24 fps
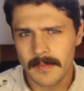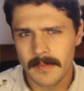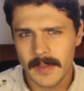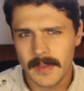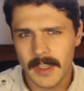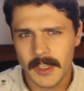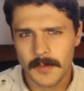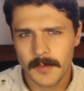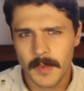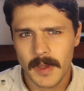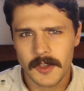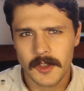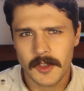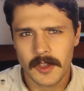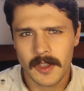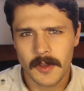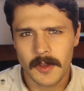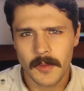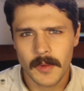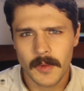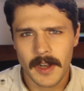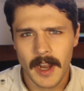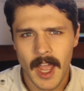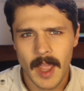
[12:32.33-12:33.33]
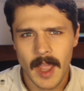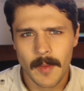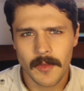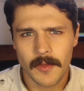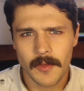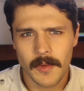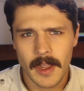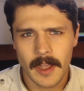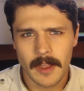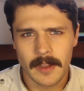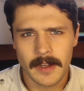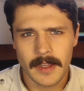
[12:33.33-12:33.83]
That's basically what
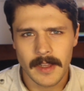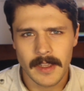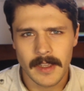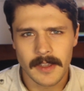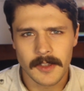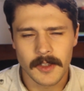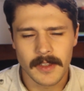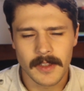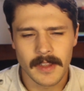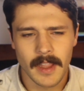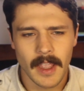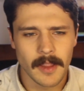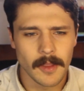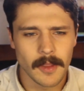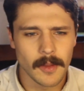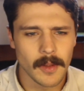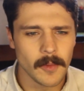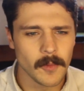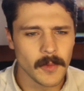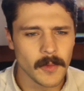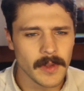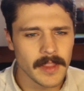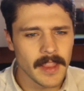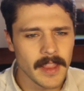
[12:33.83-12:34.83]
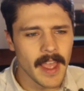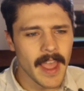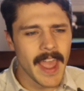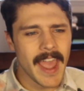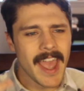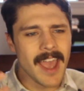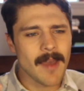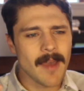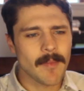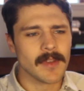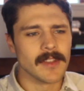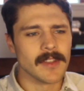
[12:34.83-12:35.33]
hyperreality is. And when that
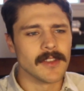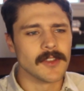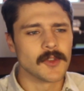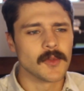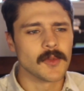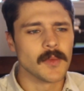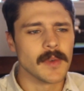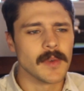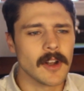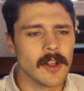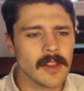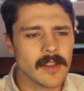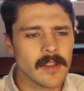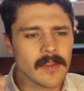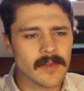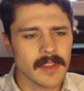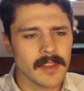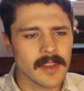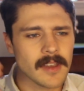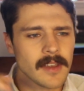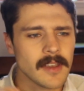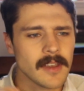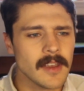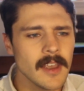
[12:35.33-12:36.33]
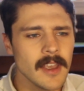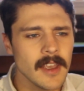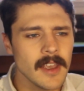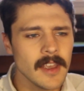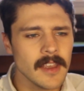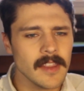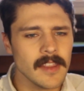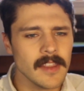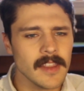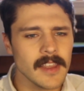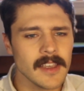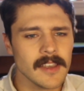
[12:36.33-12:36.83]
happens, when all of
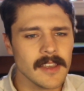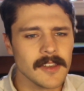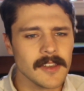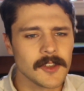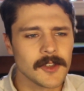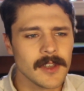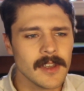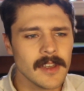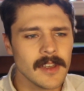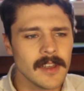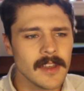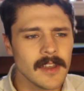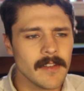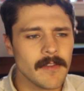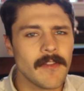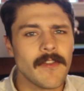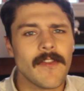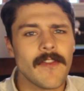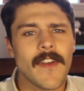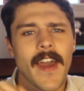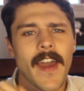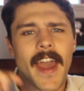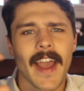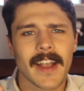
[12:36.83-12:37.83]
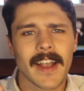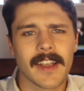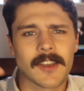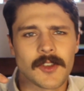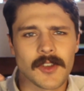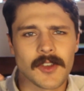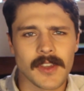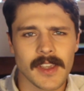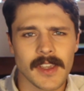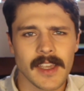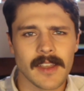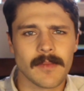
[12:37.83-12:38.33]
these
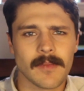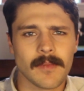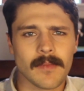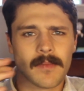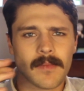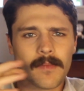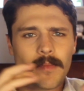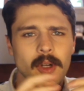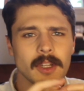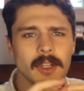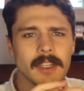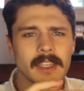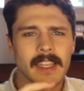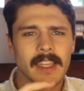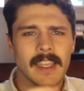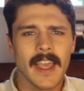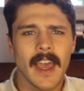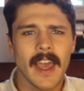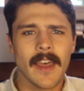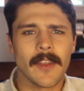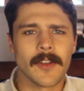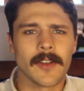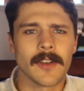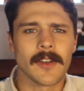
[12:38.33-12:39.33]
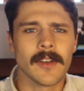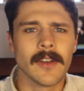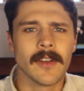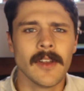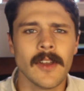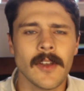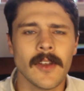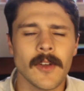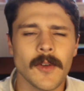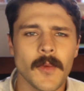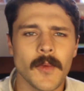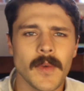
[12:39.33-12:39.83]
facts get put together,
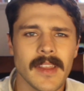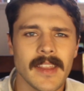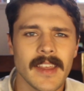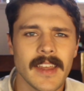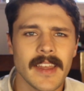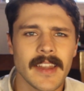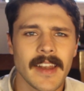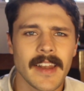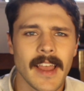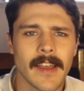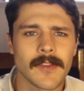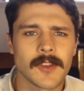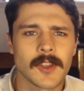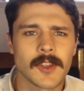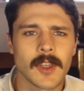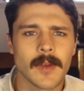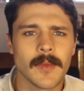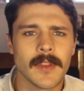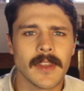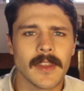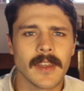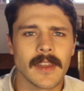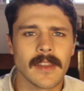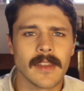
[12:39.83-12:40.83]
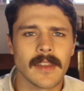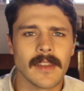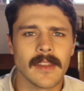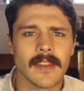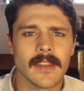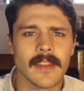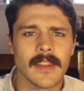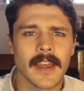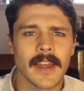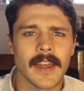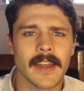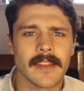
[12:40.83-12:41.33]
we then have something
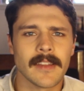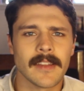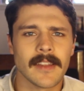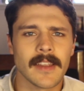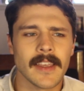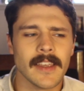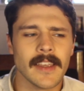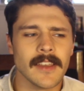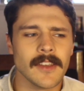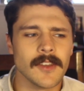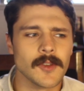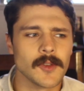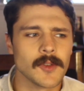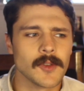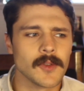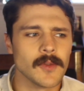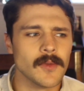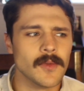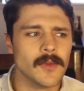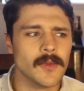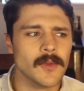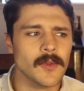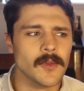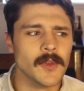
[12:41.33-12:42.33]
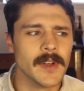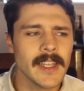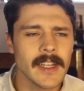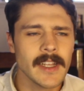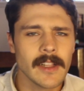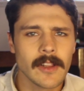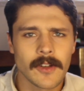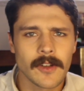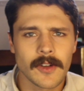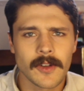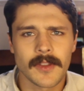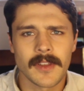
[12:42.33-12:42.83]
that is
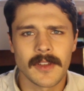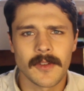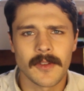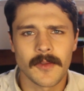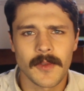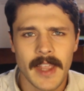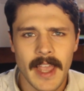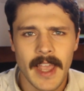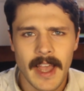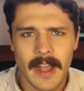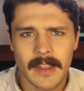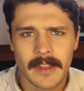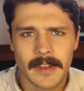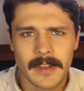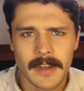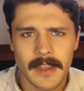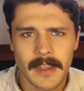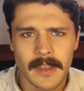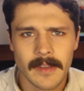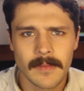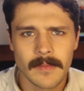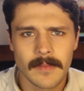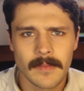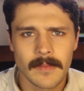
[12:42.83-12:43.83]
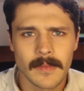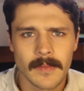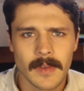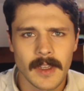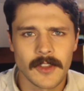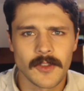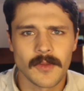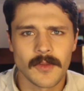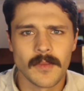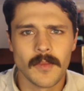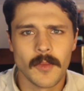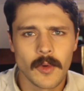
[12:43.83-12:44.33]
realer than reality.
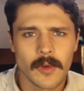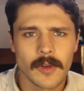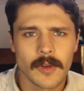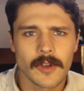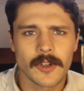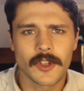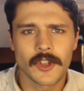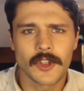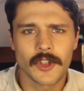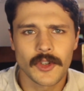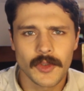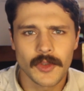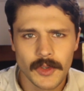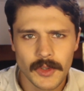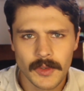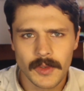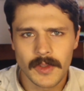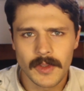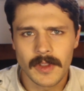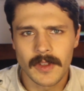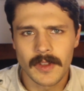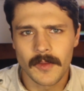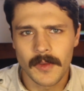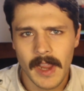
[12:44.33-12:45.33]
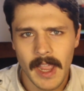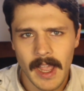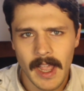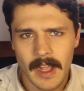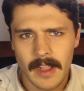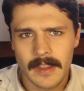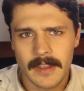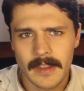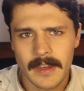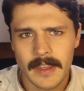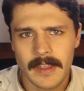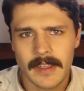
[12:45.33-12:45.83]
It's more true than
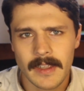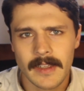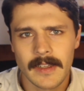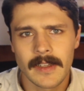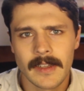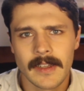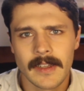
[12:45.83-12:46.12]
reality.